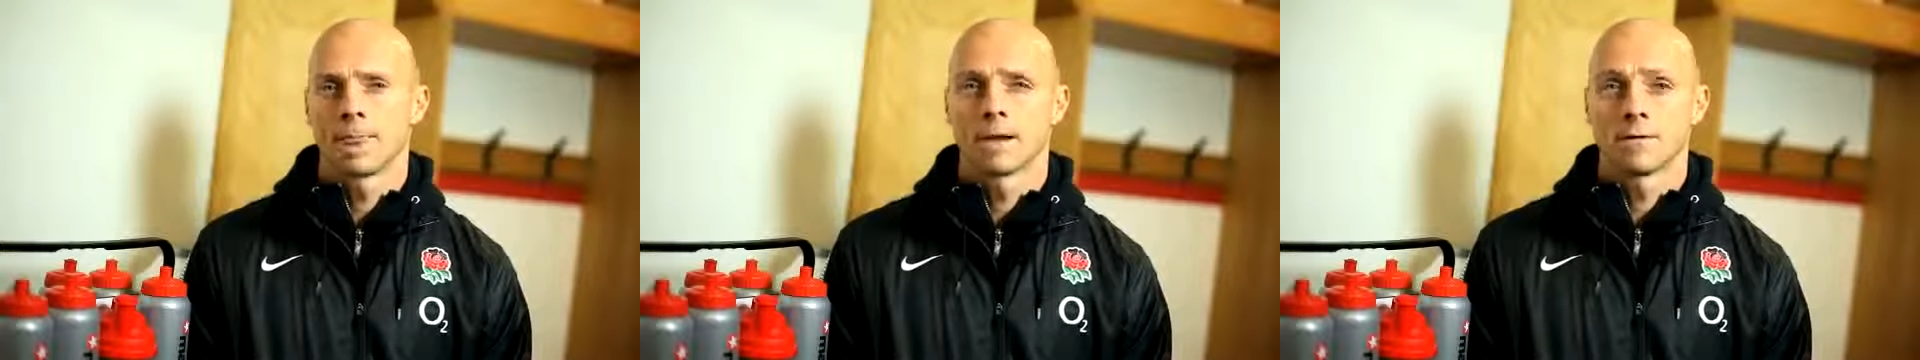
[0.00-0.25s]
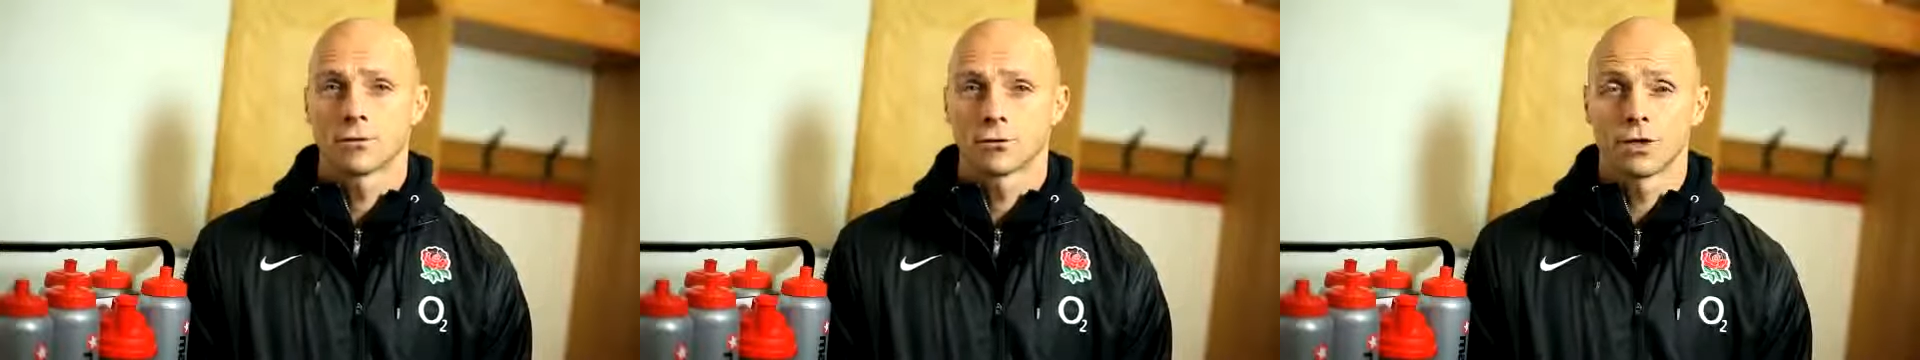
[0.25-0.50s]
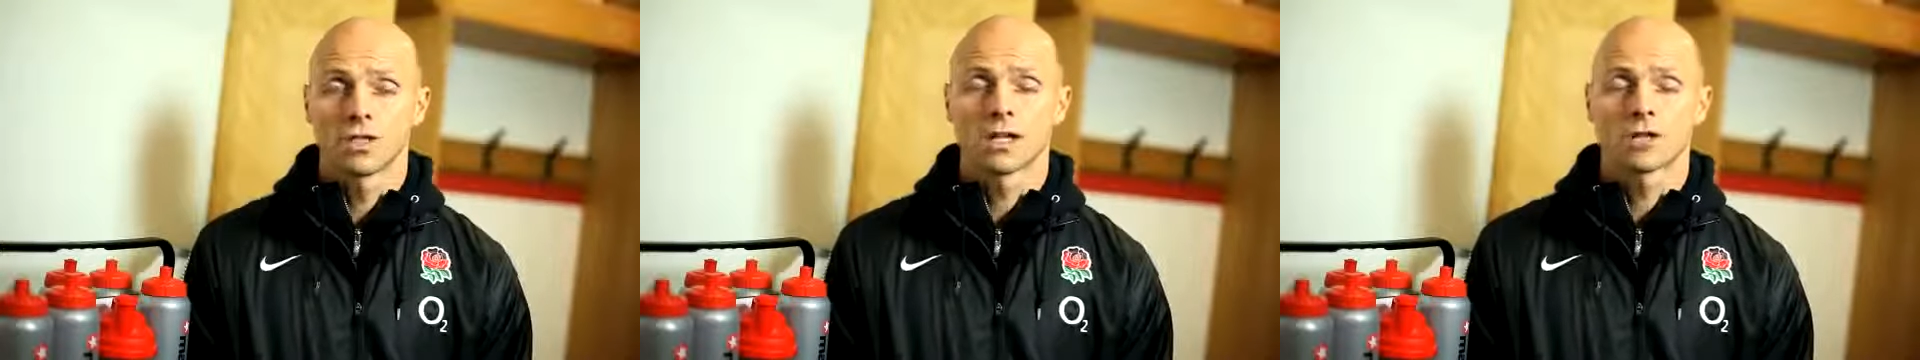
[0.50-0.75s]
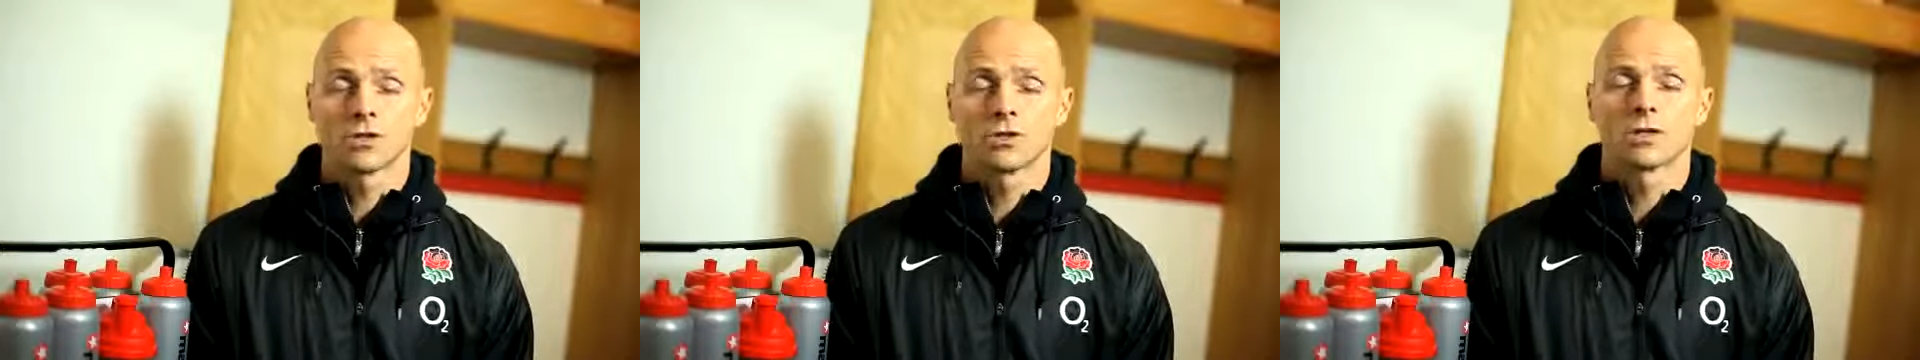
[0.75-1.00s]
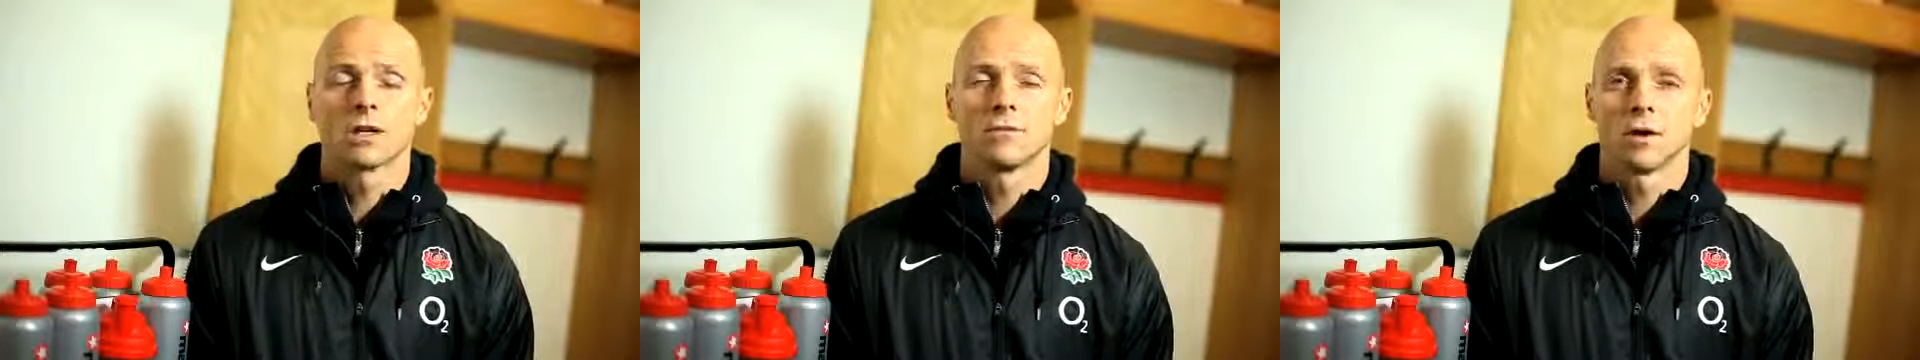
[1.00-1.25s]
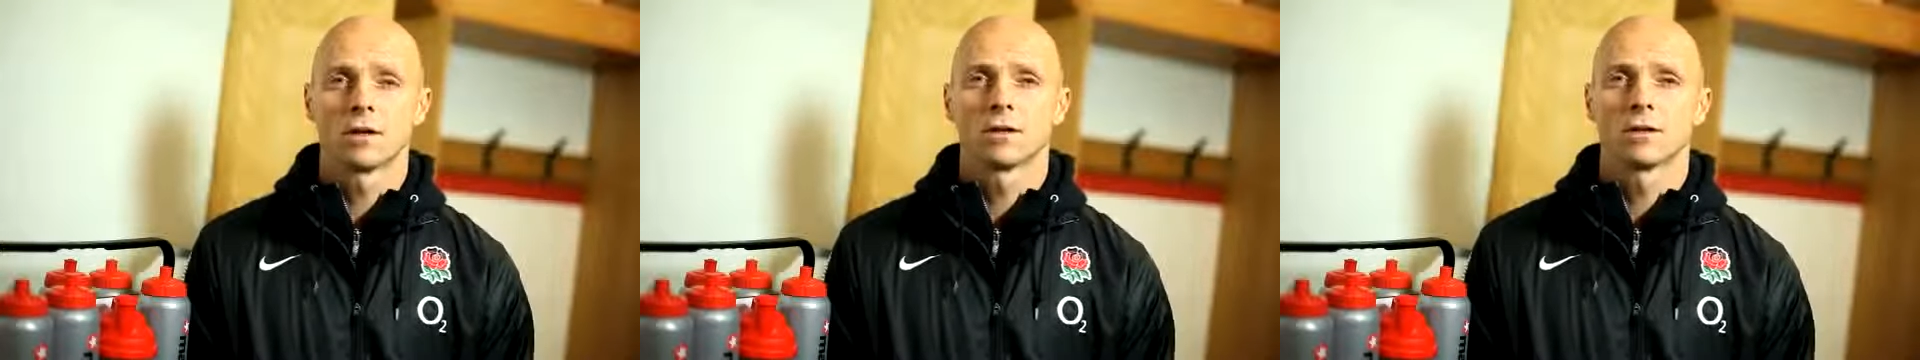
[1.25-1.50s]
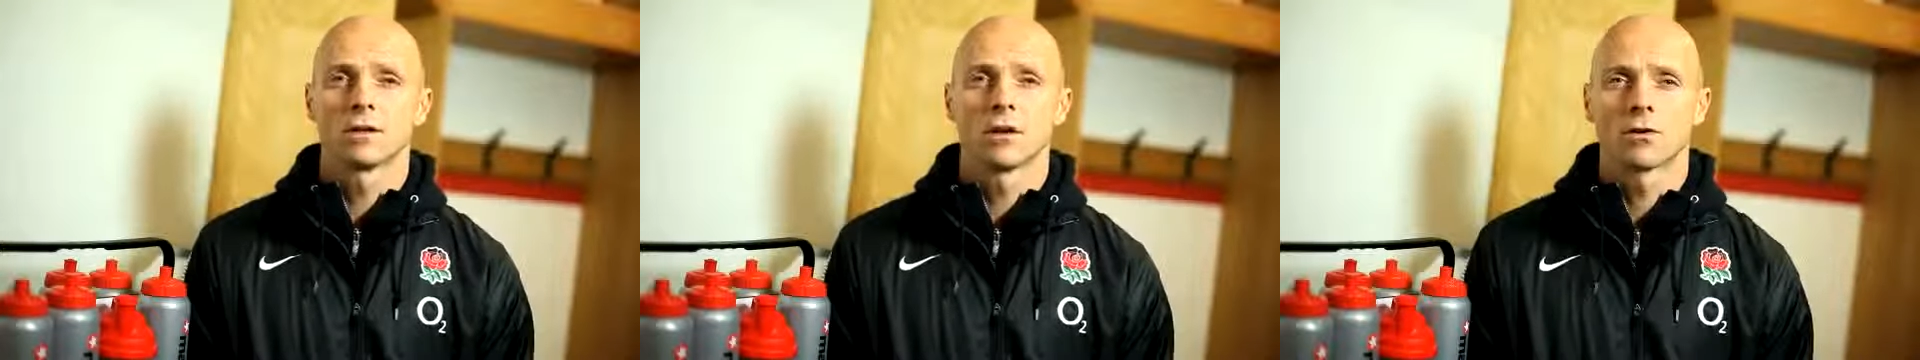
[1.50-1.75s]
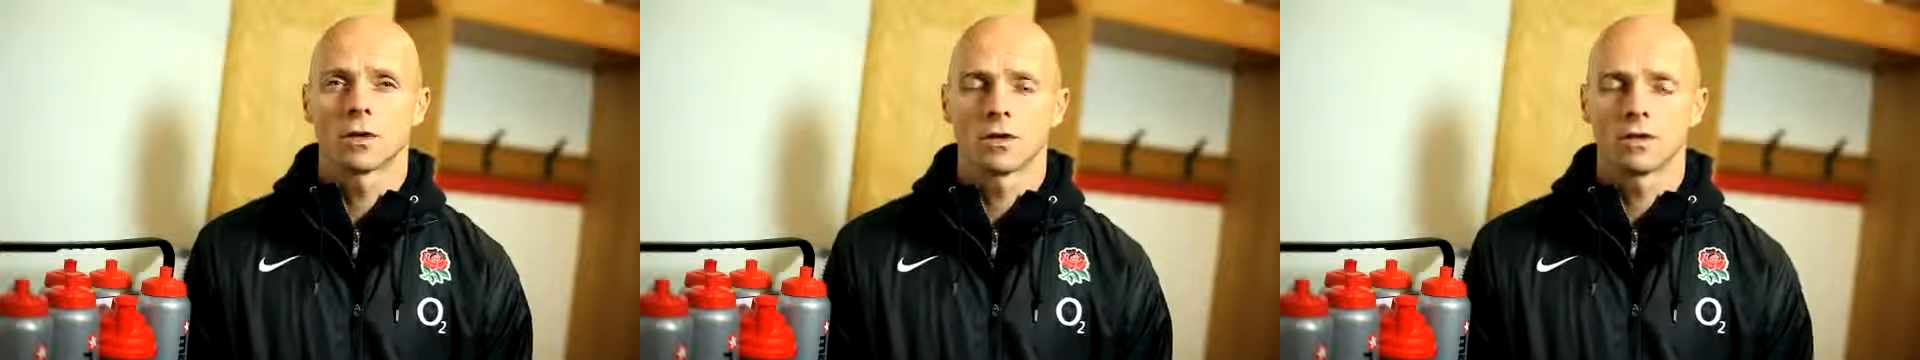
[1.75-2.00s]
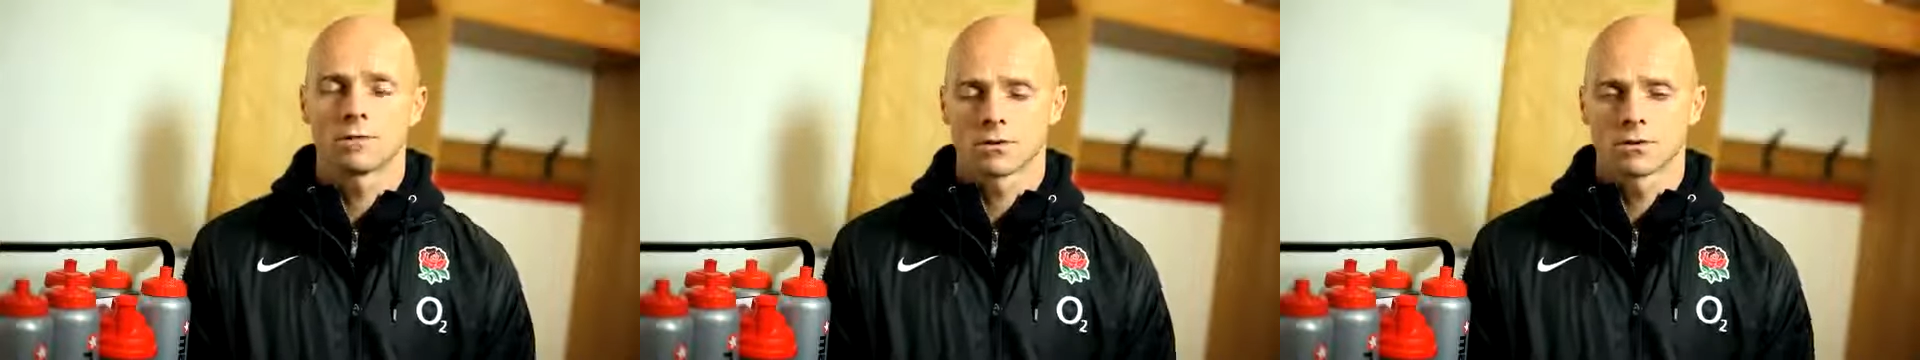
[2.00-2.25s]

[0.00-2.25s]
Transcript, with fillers: They'll have three sessions then running concurrently,